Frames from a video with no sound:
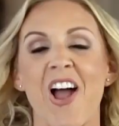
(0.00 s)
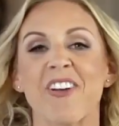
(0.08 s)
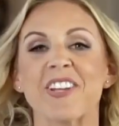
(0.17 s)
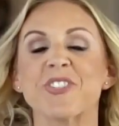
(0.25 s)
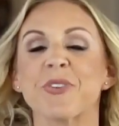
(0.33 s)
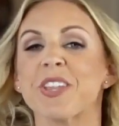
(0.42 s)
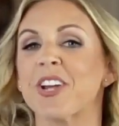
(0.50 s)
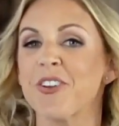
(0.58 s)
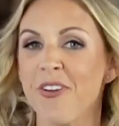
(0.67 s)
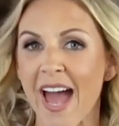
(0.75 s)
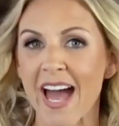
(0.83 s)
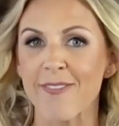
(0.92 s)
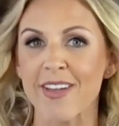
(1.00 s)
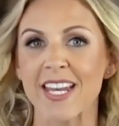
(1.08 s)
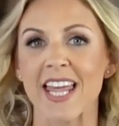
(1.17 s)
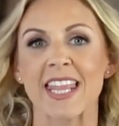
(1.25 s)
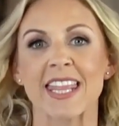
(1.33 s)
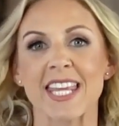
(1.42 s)
All right, so there you have
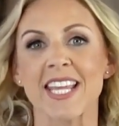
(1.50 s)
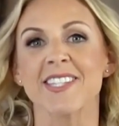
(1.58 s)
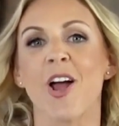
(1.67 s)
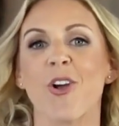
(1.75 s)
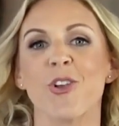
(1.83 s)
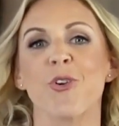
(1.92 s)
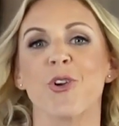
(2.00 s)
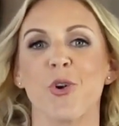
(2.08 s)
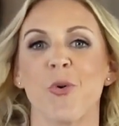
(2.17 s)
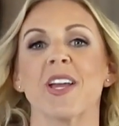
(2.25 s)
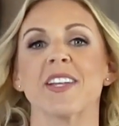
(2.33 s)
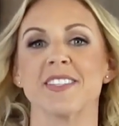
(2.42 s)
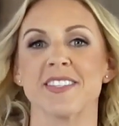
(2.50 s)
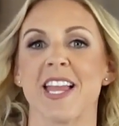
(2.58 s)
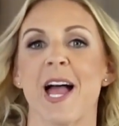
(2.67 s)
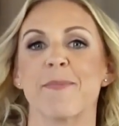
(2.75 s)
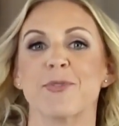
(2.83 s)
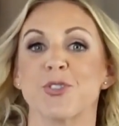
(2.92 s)
it. These are your quick
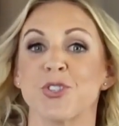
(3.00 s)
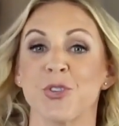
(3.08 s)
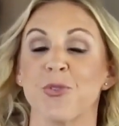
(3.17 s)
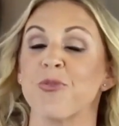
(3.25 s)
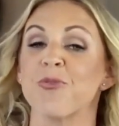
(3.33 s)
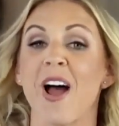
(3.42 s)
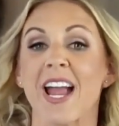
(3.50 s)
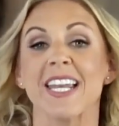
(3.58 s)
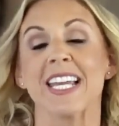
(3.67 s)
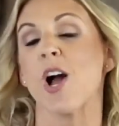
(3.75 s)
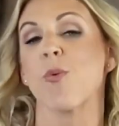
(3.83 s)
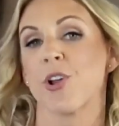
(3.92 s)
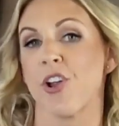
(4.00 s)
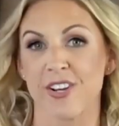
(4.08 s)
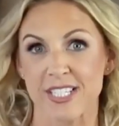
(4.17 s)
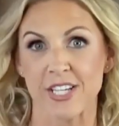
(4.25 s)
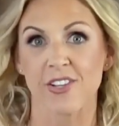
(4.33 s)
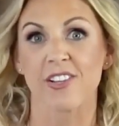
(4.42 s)
steps to finding out where
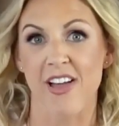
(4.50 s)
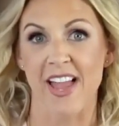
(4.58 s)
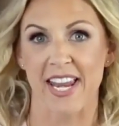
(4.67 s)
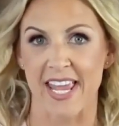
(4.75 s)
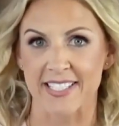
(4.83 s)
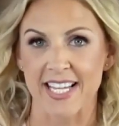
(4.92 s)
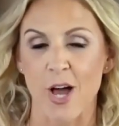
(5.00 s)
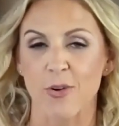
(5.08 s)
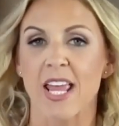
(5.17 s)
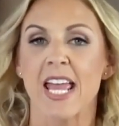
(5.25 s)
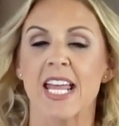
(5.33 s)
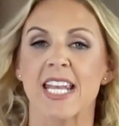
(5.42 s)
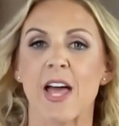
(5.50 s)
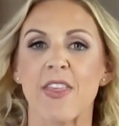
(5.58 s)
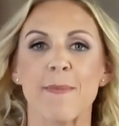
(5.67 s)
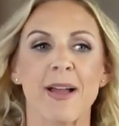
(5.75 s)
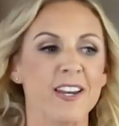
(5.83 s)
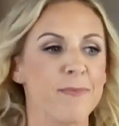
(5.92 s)
your ideal client hangs out. Now,
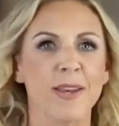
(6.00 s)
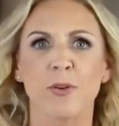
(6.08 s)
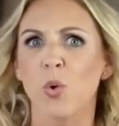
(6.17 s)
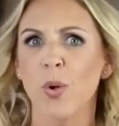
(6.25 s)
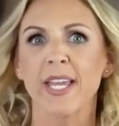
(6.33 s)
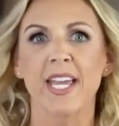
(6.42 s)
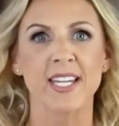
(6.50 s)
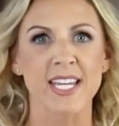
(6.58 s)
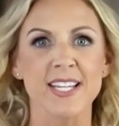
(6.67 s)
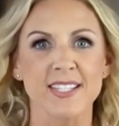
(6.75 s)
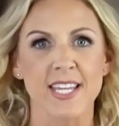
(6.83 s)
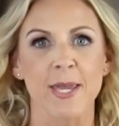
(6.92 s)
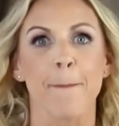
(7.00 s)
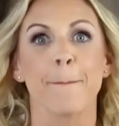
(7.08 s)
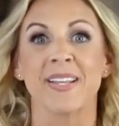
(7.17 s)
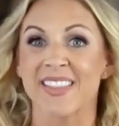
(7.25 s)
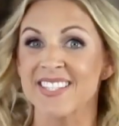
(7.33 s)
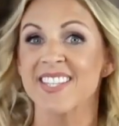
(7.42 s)
they might have been quick and easy,
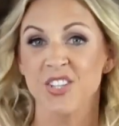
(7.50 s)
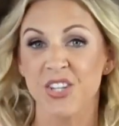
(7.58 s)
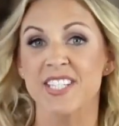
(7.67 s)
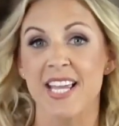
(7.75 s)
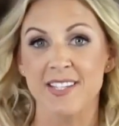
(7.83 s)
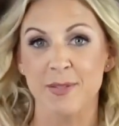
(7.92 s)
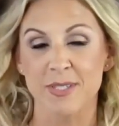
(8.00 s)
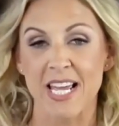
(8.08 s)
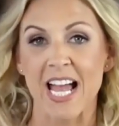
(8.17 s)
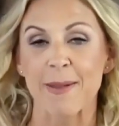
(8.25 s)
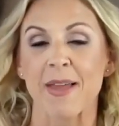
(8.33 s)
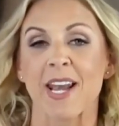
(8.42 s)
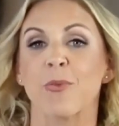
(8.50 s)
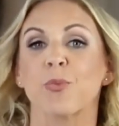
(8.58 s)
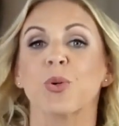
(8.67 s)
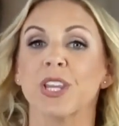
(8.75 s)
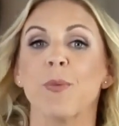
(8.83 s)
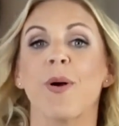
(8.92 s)
but this is going to take some time, and
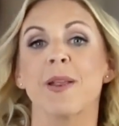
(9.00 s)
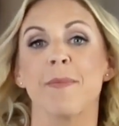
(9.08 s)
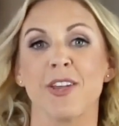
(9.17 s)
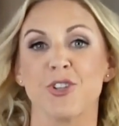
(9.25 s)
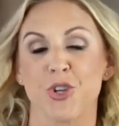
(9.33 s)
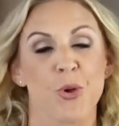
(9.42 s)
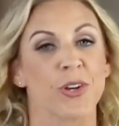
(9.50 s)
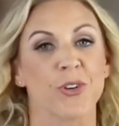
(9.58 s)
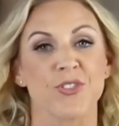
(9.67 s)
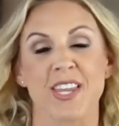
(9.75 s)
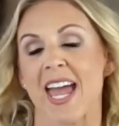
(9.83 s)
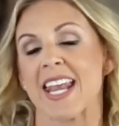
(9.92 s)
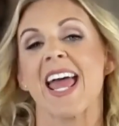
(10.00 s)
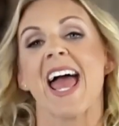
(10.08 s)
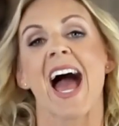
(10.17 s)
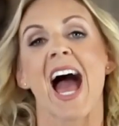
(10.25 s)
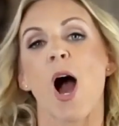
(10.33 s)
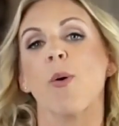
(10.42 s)
I really want to make sure you understand
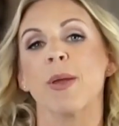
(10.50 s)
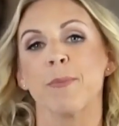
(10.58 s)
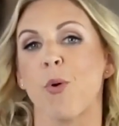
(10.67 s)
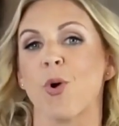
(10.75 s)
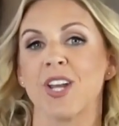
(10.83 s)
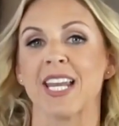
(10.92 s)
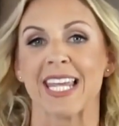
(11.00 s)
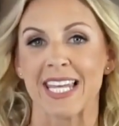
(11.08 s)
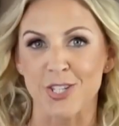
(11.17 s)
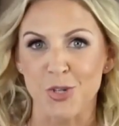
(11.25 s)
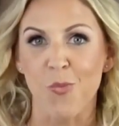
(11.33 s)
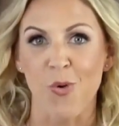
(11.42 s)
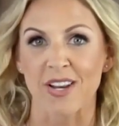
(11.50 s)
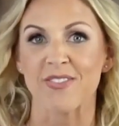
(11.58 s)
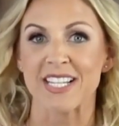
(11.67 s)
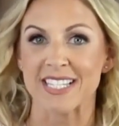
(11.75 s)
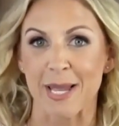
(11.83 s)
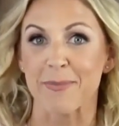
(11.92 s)
how important each one
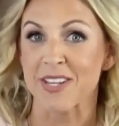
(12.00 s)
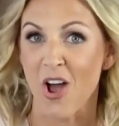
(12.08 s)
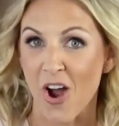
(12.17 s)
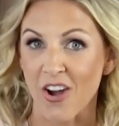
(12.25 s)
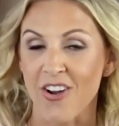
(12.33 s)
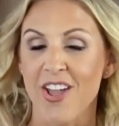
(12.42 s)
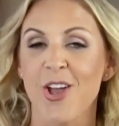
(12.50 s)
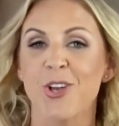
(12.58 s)
of these steps are.